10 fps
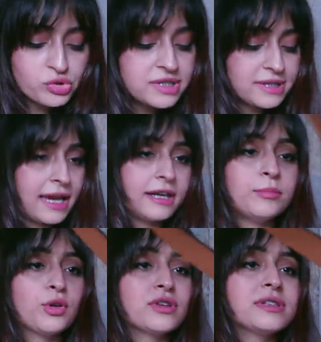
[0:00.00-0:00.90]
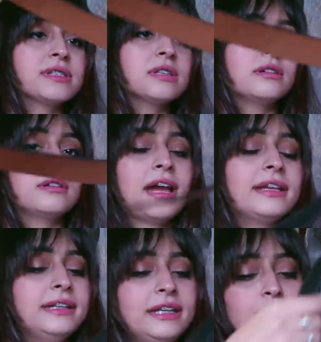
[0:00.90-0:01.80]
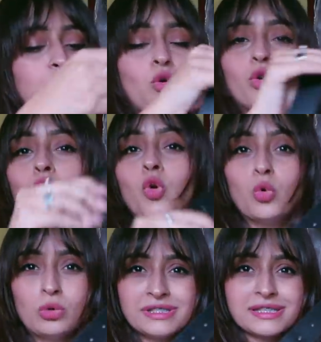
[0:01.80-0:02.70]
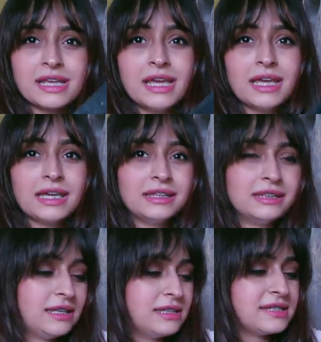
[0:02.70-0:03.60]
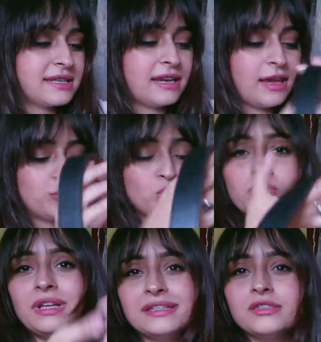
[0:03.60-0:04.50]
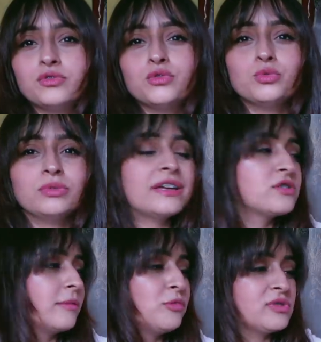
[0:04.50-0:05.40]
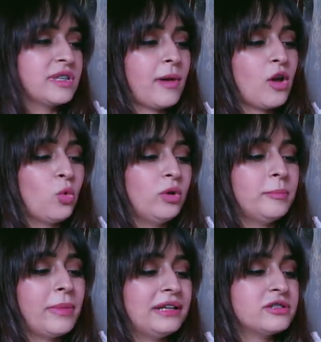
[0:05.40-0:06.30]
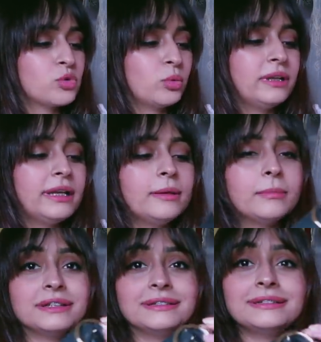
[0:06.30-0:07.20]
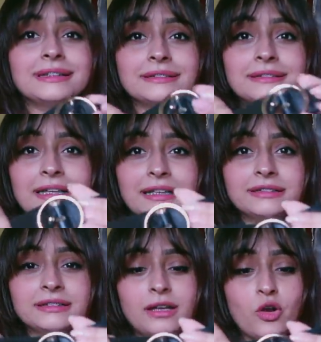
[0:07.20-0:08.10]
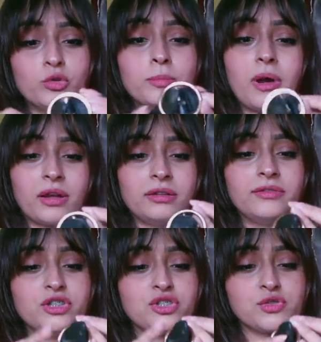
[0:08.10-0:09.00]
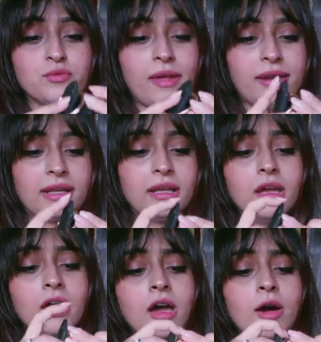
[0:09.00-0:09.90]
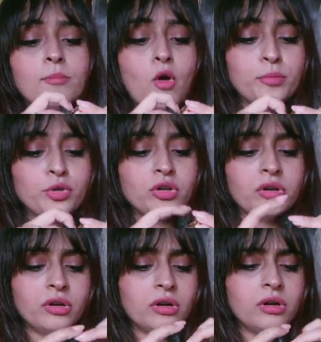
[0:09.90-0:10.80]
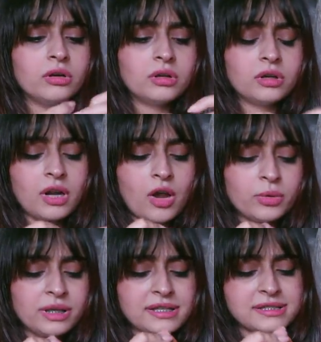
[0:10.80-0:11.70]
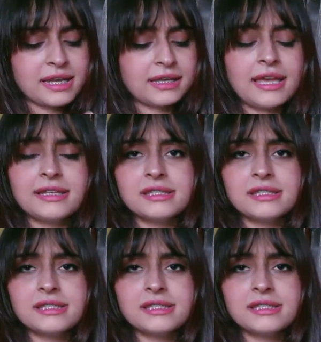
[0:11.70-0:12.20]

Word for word: used yet because uh, I need more holes in this and I'm too lazy to do that, so I'm using my old belts only. But this has a nice round buckle, which is very popular uh, nowadays, I